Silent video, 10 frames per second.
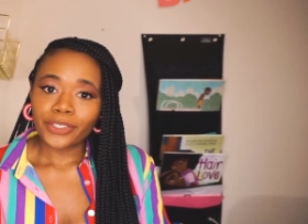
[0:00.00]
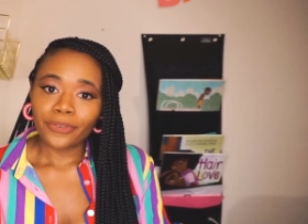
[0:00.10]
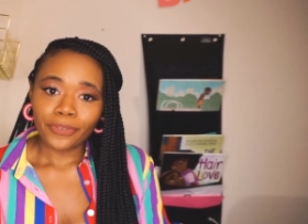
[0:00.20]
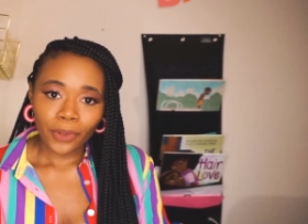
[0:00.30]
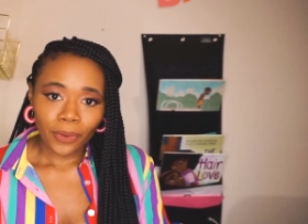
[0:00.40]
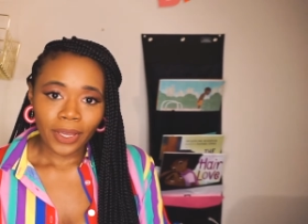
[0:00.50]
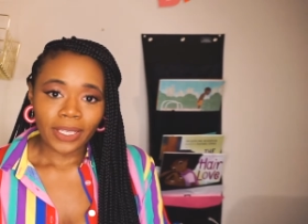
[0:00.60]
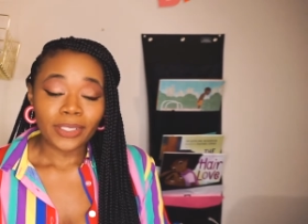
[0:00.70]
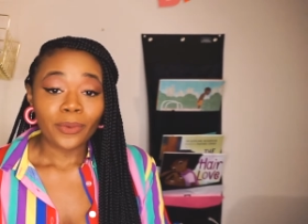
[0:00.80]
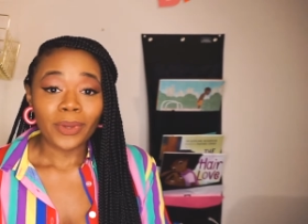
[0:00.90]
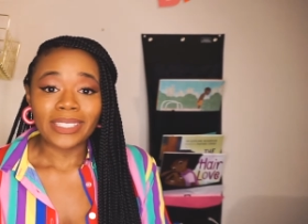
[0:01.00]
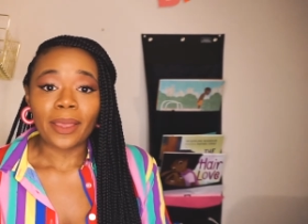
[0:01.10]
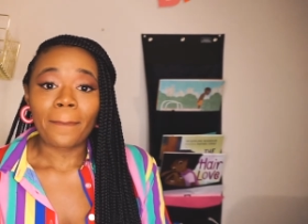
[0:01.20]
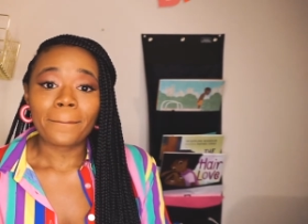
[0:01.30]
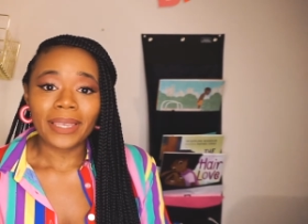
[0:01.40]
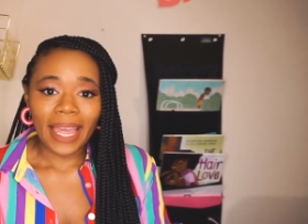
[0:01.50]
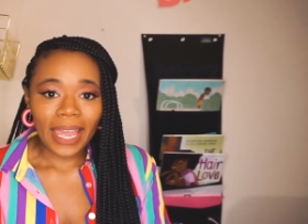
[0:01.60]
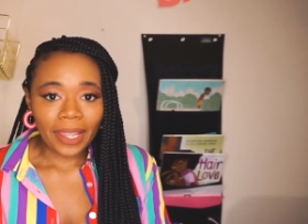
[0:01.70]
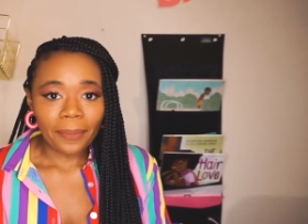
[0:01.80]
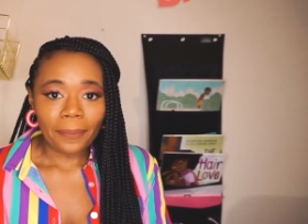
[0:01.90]
Floyd was a
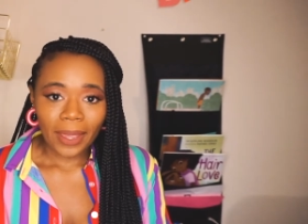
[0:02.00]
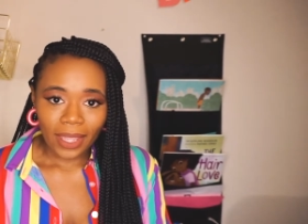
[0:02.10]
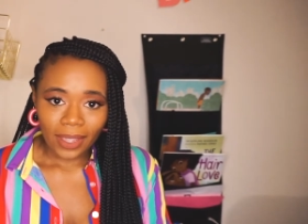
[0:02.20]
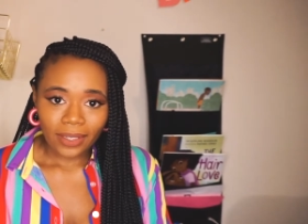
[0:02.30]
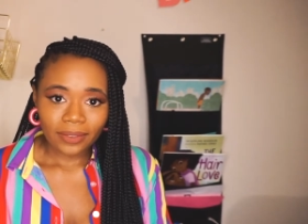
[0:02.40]
black man,